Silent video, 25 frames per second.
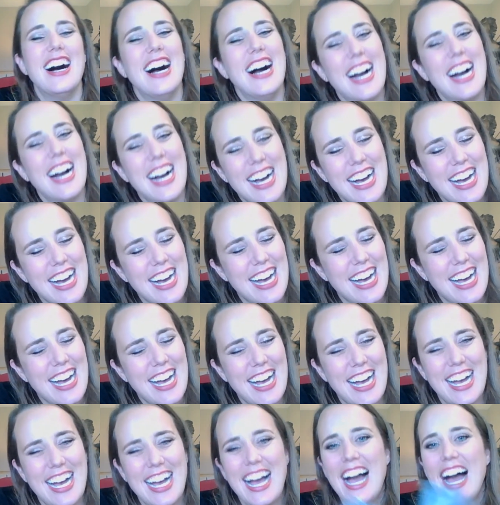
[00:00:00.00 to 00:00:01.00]

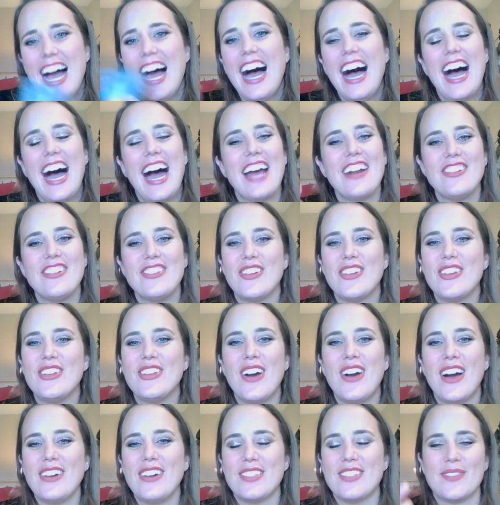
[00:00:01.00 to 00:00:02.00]
I don't know. You
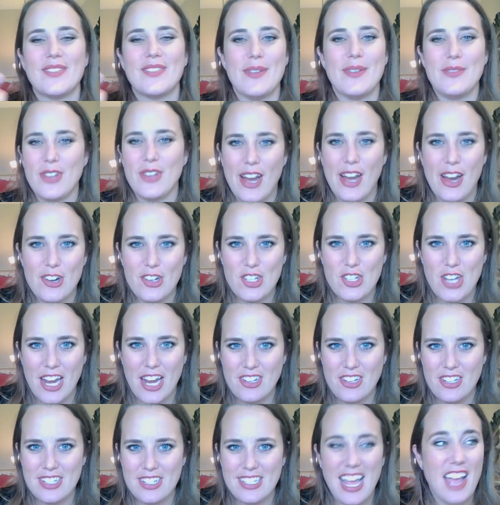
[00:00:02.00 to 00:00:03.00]
know how sometimes your hair
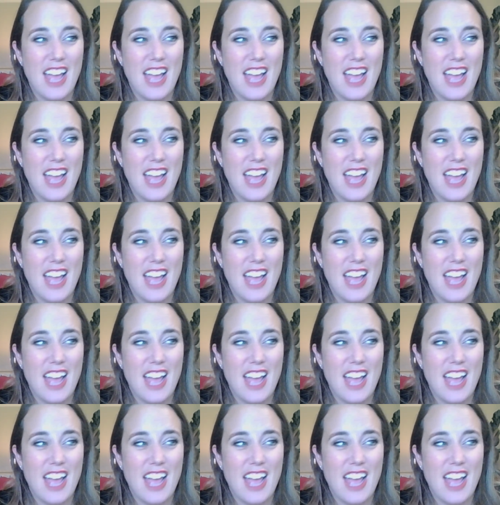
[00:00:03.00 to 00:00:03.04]
changes.